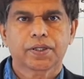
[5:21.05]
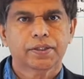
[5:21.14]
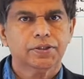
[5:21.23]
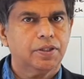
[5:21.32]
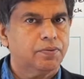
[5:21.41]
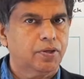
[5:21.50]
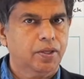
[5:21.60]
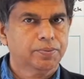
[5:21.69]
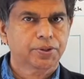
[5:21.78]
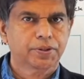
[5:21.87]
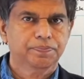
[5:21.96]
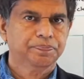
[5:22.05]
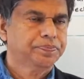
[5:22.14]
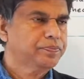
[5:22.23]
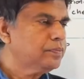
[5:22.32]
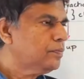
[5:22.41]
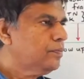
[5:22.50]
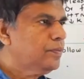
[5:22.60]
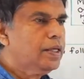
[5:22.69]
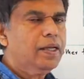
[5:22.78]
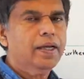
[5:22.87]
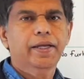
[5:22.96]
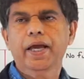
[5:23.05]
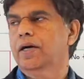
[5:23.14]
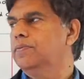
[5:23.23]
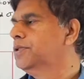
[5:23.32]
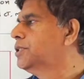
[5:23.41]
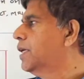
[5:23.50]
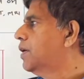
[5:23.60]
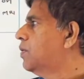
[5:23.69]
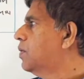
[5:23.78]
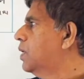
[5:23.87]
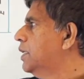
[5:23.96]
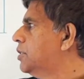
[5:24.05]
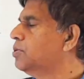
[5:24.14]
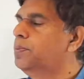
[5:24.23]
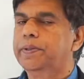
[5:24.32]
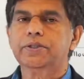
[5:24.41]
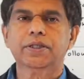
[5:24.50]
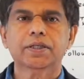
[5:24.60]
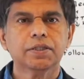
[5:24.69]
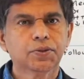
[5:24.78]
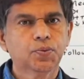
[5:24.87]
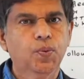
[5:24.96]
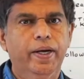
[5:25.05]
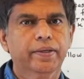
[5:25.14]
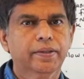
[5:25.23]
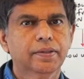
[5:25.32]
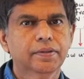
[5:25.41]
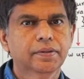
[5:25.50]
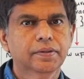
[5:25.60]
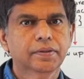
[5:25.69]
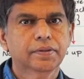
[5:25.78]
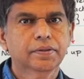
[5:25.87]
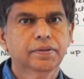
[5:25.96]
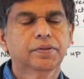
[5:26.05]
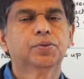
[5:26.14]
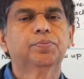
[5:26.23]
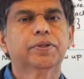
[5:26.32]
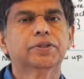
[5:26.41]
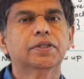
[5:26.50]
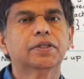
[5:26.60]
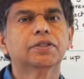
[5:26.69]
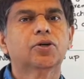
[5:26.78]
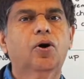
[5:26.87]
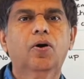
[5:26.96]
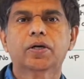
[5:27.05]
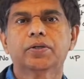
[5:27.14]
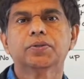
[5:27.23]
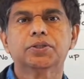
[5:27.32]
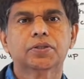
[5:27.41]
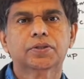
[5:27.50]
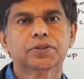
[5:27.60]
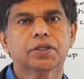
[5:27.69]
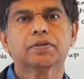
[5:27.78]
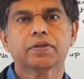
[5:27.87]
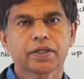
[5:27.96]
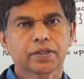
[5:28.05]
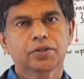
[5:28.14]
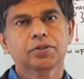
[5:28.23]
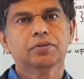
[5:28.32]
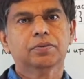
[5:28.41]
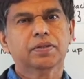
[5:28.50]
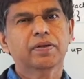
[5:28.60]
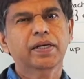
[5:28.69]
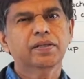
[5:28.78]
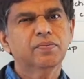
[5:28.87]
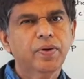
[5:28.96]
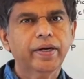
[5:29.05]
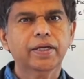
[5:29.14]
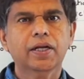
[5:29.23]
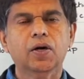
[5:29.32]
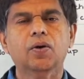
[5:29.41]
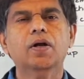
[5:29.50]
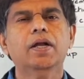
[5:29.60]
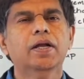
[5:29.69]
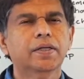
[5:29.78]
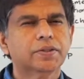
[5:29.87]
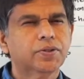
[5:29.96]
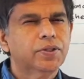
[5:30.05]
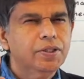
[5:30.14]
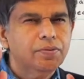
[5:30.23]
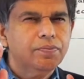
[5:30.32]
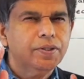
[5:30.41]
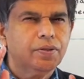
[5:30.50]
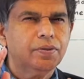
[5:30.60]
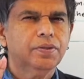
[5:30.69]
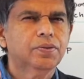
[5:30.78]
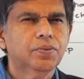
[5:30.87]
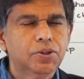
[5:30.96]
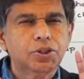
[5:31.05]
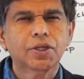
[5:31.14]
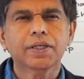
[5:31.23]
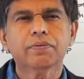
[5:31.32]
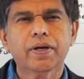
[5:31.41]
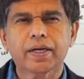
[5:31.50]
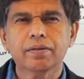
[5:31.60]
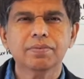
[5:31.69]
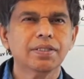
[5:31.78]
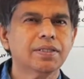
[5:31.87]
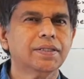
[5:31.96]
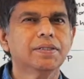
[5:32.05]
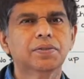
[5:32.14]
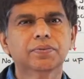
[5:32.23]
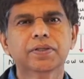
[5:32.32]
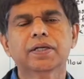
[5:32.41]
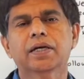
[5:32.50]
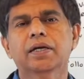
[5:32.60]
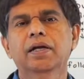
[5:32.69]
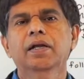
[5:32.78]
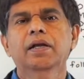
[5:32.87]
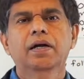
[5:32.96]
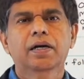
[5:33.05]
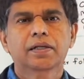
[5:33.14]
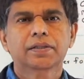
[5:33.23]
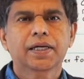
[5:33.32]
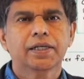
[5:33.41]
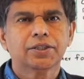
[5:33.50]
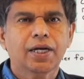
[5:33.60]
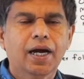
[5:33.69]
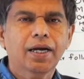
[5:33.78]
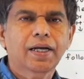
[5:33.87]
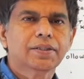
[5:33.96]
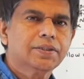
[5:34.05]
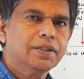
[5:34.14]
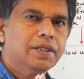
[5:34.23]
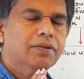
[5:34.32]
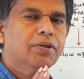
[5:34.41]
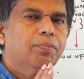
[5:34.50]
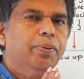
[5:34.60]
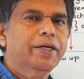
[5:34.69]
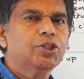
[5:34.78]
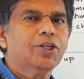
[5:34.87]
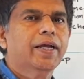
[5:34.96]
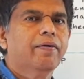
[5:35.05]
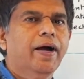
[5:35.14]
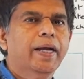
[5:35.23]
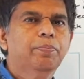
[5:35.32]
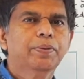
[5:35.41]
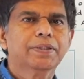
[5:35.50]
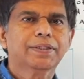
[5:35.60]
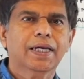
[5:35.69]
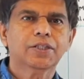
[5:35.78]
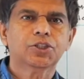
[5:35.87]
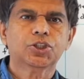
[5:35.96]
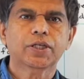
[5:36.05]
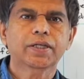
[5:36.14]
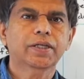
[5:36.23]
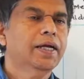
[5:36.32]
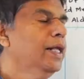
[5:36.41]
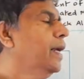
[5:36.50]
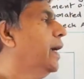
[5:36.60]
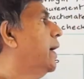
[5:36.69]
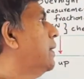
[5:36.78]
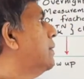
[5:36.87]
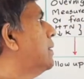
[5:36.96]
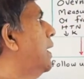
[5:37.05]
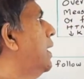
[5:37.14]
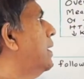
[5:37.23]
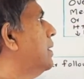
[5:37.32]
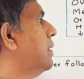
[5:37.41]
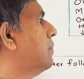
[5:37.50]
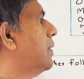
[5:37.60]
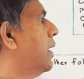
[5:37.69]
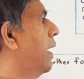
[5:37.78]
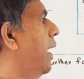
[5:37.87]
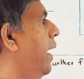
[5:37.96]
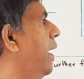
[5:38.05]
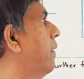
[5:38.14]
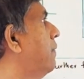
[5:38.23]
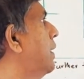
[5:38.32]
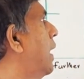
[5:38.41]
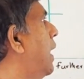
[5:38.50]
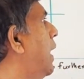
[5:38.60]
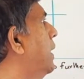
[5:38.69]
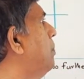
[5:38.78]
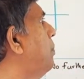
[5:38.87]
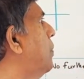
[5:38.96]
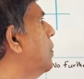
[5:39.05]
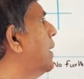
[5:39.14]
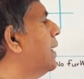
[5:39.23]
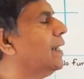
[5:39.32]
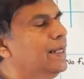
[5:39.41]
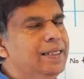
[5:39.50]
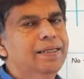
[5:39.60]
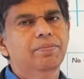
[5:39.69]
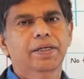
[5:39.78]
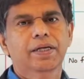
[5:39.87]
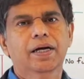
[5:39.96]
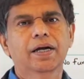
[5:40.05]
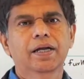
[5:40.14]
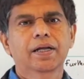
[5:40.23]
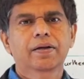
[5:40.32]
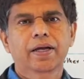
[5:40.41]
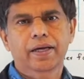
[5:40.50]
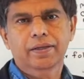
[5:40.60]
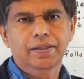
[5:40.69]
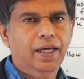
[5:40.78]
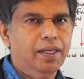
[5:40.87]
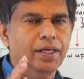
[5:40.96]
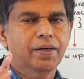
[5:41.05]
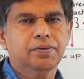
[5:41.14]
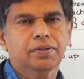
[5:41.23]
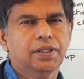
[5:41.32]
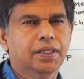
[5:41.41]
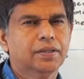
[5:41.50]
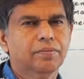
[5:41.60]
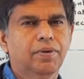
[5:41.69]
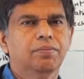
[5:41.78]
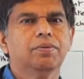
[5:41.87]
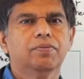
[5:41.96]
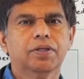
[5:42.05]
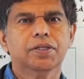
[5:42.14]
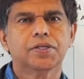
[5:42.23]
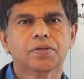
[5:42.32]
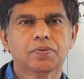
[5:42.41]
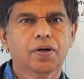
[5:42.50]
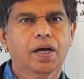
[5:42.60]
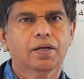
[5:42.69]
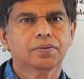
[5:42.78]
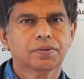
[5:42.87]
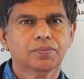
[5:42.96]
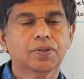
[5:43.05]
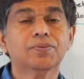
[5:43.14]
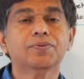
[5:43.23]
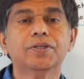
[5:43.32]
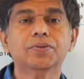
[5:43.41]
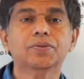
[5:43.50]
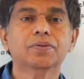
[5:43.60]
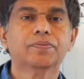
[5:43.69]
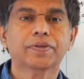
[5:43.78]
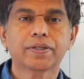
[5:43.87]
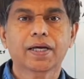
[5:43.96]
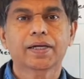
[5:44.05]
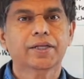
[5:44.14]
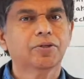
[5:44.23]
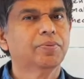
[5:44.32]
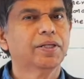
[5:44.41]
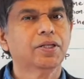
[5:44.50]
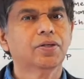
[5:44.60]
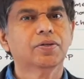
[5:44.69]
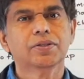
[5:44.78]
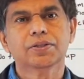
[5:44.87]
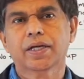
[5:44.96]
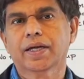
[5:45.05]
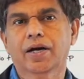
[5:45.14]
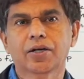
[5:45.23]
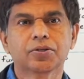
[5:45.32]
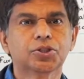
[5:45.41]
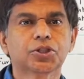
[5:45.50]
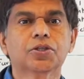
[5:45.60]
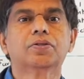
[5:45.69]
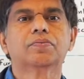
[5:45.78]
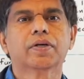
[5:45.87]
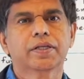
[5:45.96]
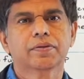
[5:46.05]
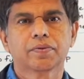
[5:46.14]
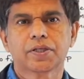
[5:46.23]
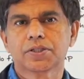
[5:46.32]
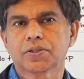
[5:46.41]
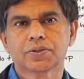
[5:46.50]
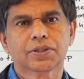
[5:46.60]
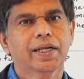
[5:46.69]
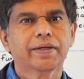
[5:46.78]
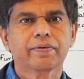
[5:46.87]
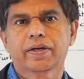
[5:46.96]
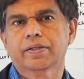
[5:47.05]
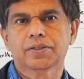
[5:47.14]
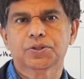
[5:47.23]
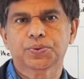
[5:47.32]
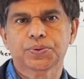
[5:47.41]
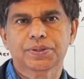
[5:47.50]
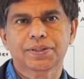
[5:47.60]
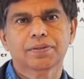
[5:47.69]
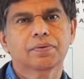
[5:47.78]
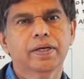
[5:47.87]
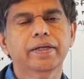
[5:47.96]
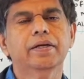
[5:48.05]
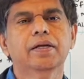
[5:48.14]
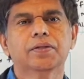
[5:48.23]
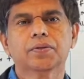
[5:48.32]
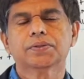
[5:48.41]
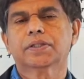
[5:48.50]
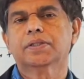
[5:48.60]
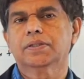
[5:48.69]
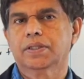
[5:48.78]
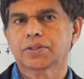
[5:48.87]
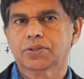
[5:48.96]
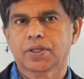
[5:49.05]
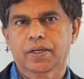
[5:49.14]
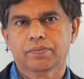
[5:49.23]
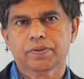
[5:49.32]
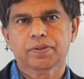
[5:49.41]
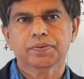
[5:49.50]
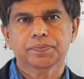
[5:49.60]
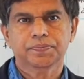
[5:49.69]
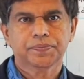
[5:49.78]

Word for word: That's our option. Now, we said only 2% is what? 2% is all aldosterone secreting tumor, right? Very low. So you, we don't usually recommend it doing a, a, test unless if the patient have hypertension and then if they have hypokalemia and then you have to think maybe we need to roll out. What we do for that, everybody know. You take aldosterone renin is like greater than 20, right? Those are the things you have to do.